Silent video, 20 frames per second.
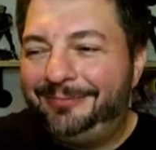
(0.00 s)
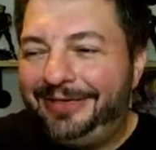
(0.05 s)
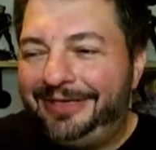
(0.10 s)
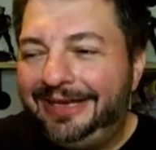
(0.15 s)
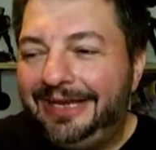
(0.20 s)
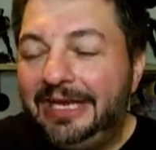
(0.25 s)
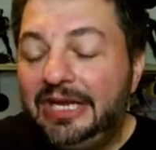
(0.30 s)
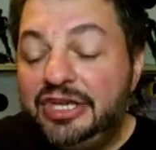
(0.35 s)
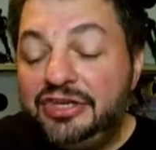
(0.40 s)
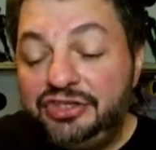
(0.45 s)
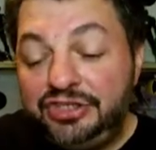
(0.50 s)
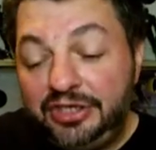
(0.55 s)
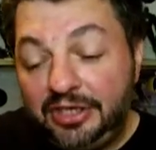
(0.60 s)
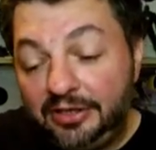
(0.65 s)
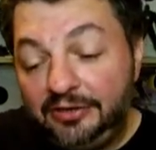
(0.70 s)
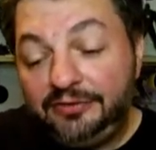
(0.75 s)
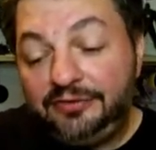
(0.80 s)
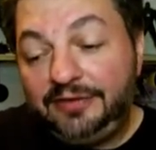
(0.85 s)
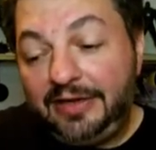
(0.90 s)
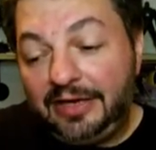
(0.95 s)
but she
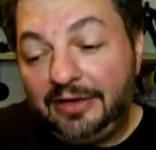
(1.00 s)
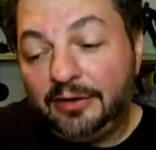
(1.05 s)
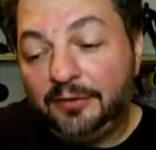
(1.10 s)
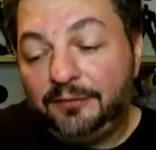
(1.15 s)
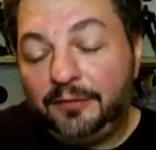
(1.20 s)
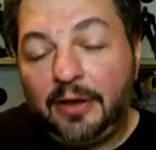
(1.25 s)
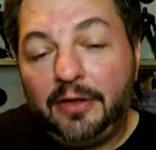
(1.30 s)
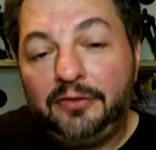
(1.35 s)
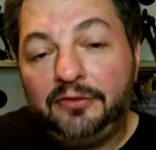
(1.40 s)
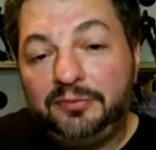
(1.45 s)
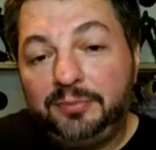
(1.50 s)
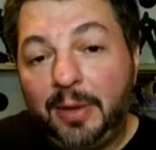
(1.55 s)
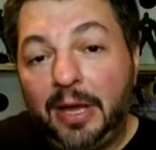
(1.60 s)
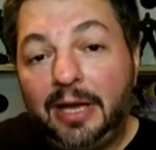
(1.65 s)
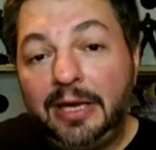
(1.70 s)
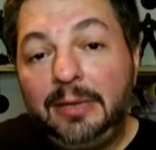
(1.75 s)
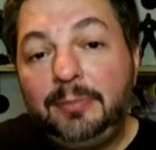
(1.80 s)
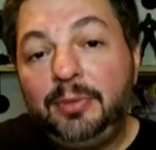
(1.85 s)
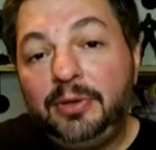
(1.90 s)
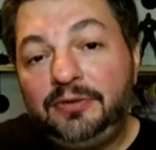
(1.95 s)
does take her father's
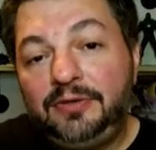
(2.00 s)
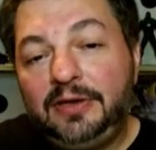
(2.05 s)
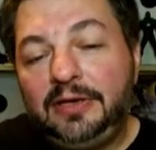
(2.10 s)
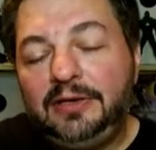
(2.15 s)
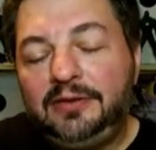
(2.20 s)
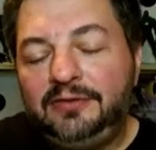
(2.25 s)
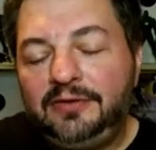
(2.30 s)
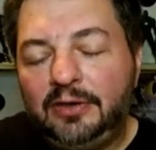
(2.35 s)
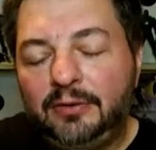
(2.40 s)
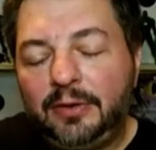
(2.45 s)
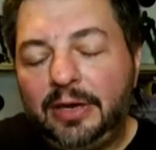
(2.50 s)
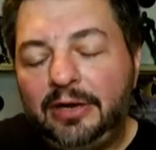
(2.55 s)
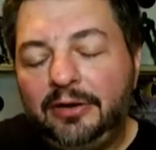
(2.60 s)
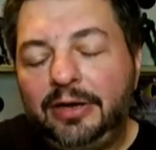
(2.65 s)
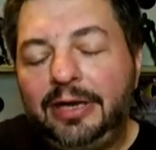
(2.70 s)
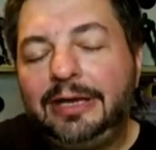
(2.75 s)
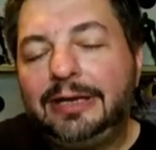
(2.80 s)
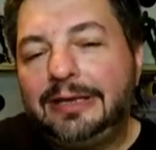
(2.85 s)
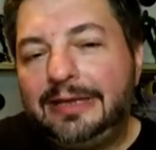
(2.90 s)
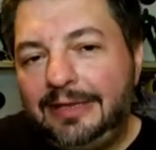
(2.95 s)
body, puts it in an incinerator,
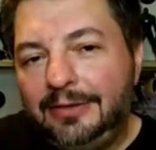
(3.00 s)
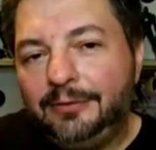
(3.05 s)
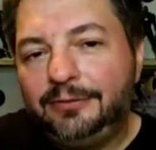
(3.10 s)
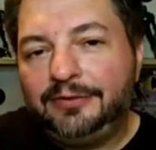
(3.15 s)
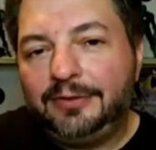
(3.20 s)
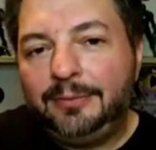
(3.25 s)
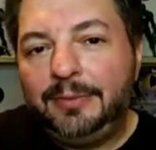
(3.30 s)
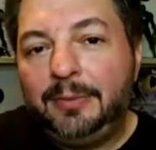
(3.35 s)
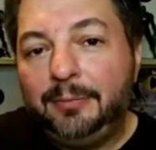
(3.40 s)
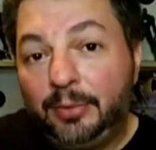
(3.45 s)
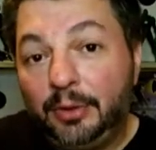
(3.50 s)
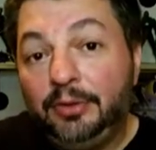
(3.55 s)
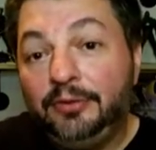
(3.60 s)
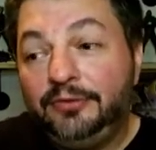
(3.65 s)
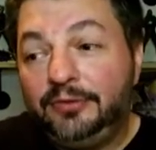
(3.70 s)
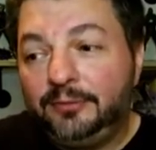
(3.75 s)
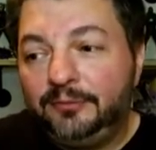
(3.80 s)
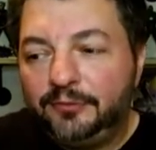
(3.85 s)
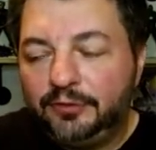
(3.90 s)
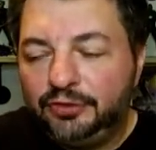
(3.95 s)
and kills him and
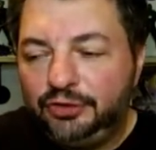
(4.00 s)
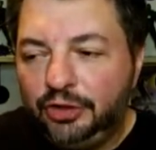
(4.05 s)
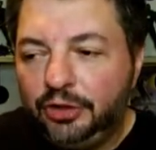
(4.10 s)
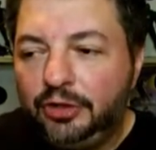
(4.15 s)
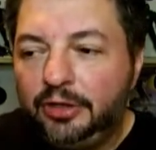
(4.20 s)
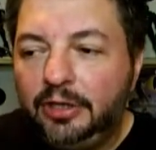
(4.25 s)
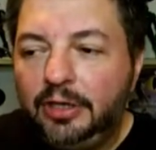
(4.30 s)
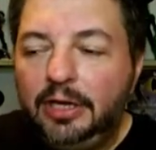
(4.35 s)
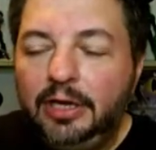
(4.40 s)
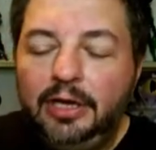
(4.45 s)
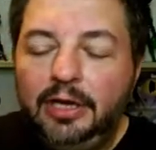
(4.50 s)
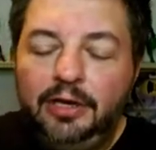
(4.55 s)
burns him for sure.